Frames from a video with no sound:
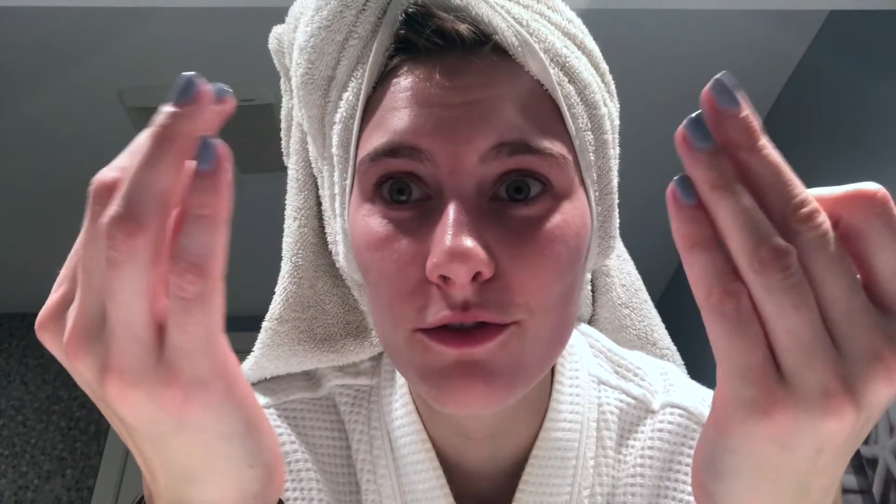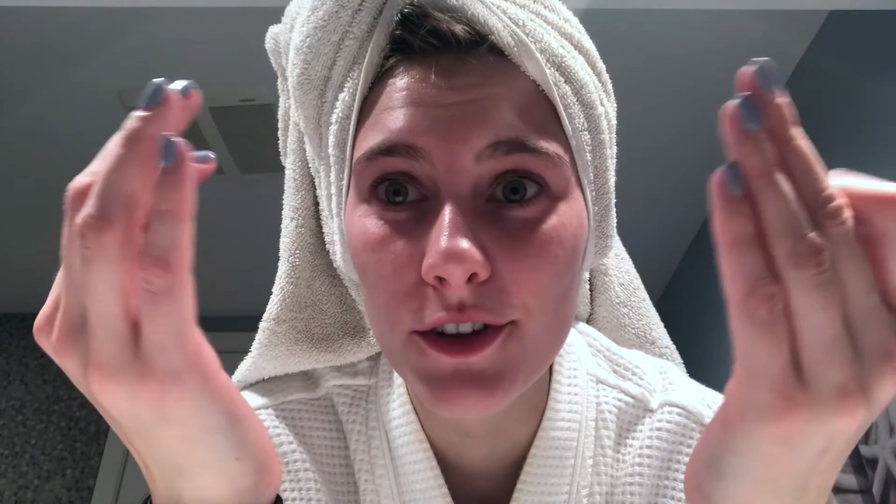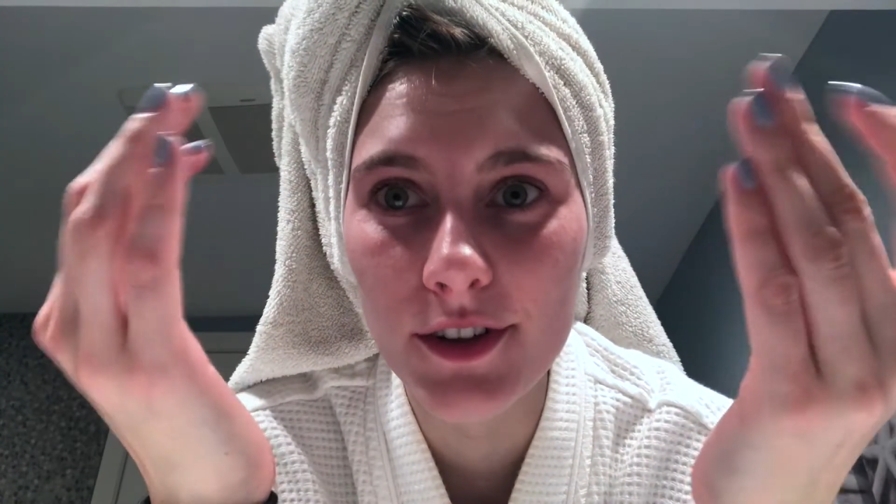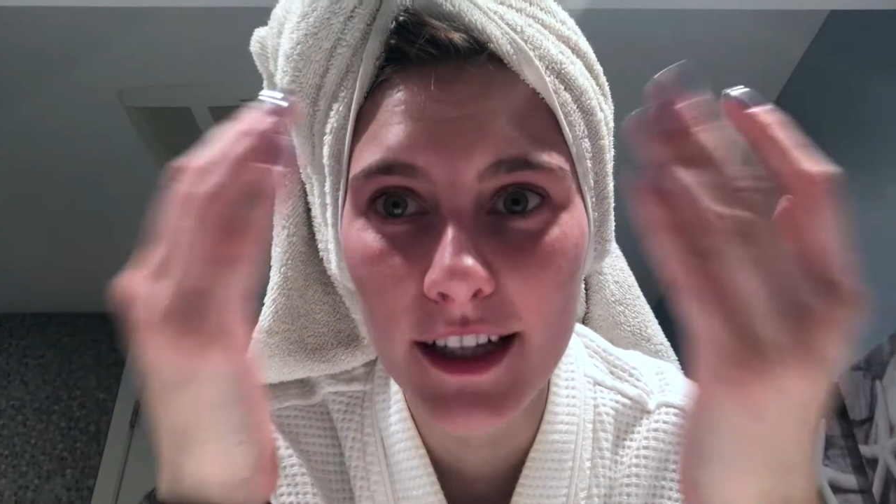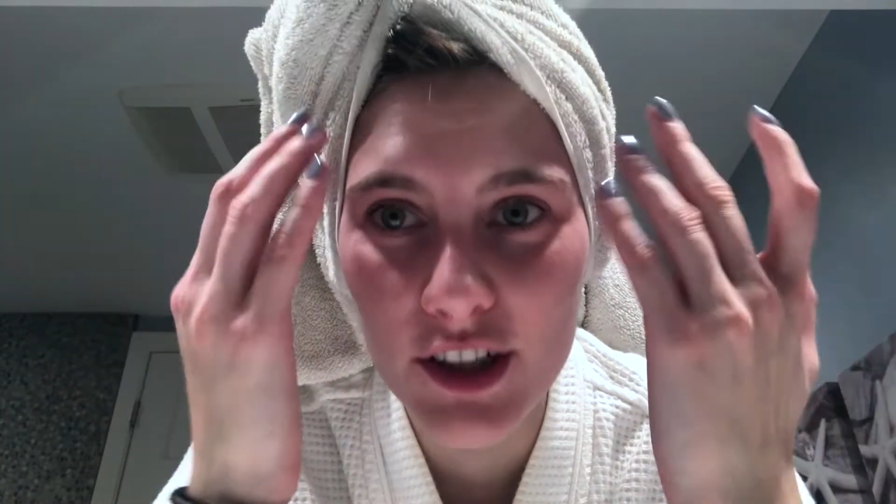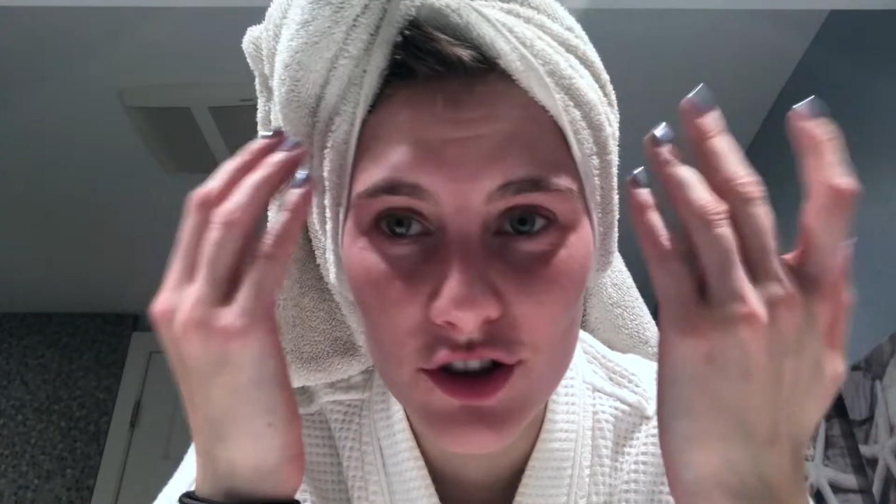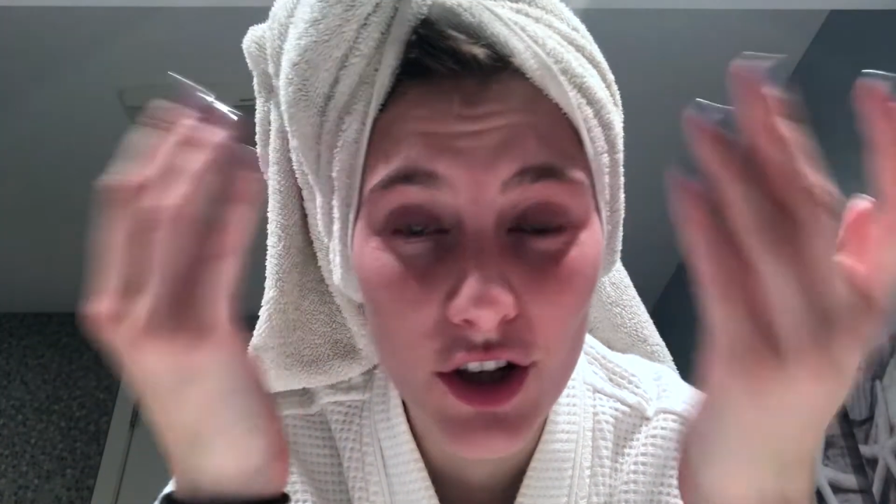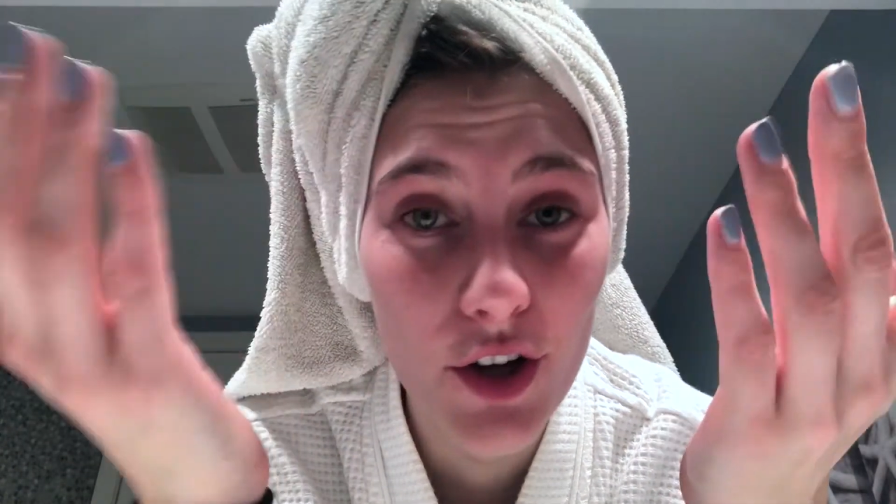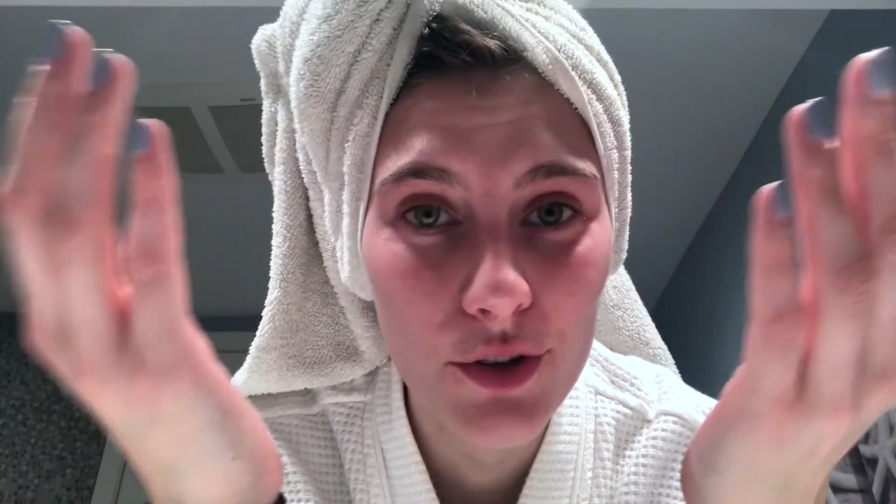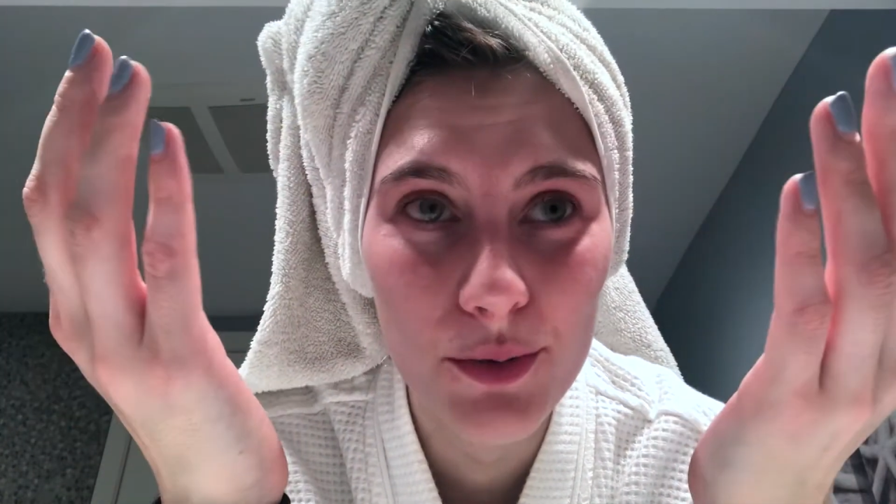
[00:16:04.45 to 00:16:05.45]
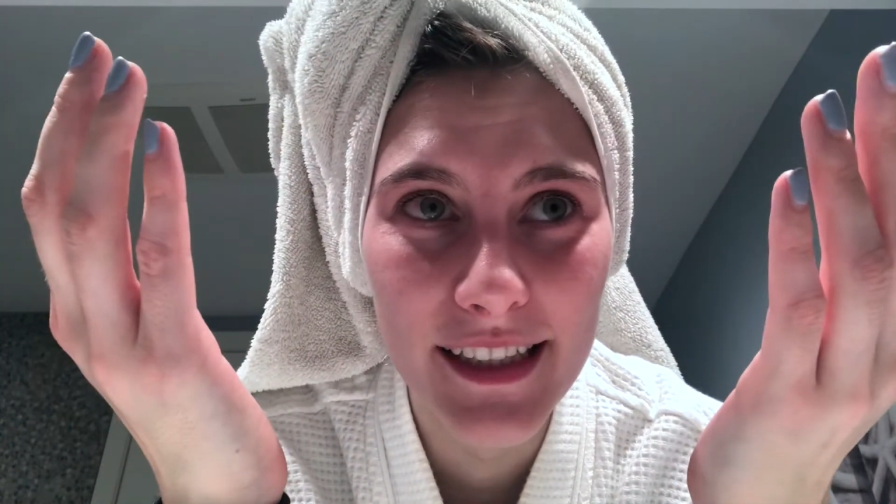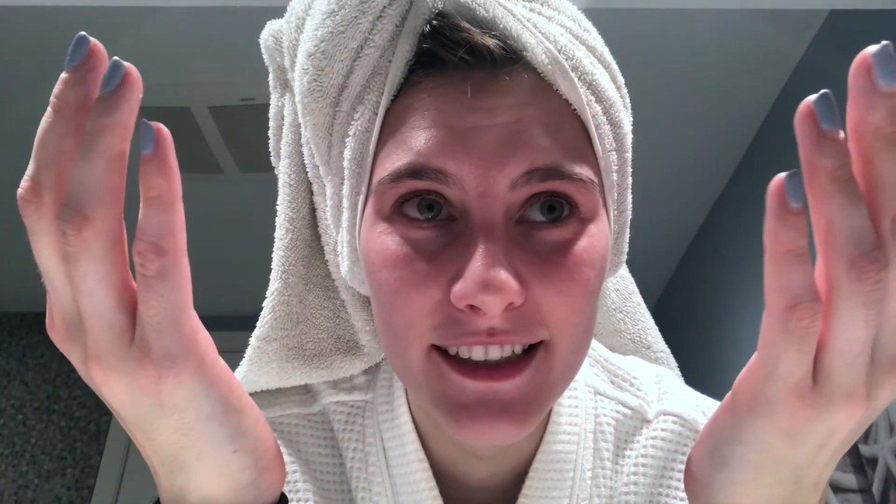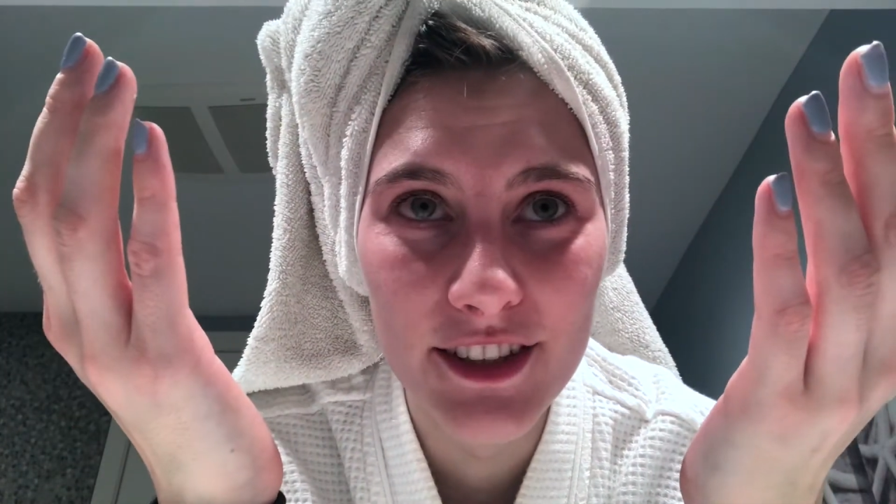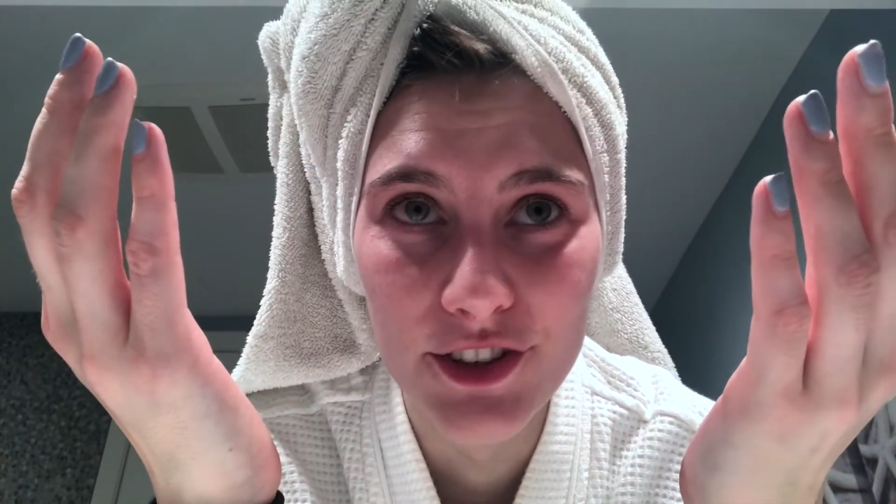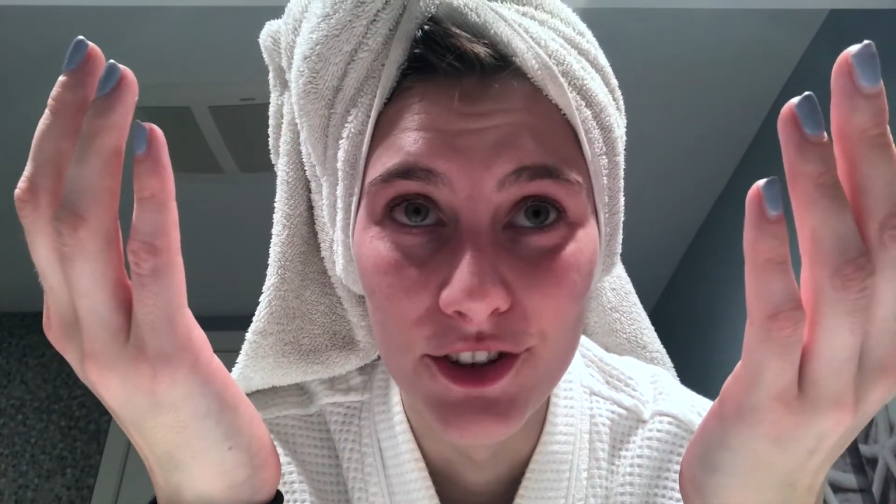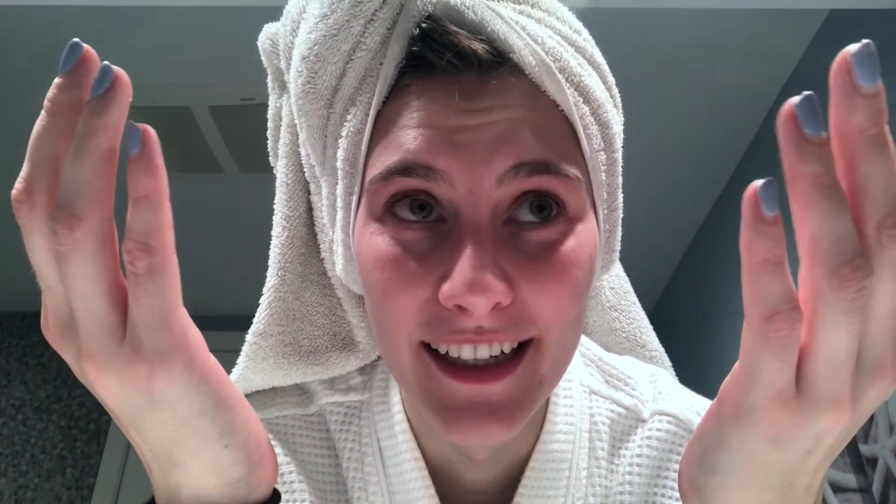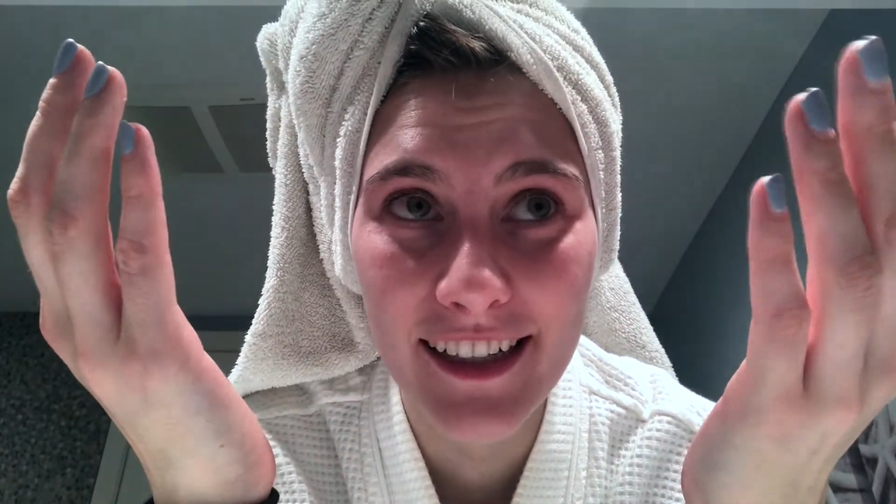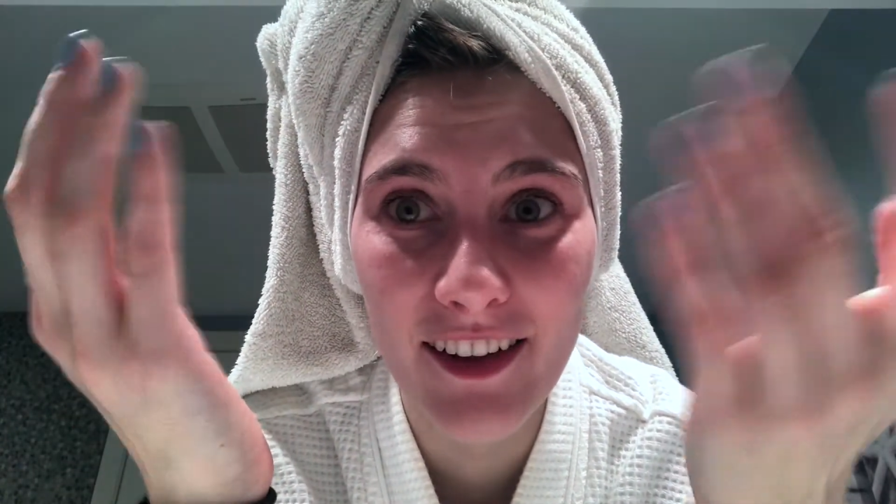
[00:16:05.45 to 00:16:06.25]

for like 2 weeks straight.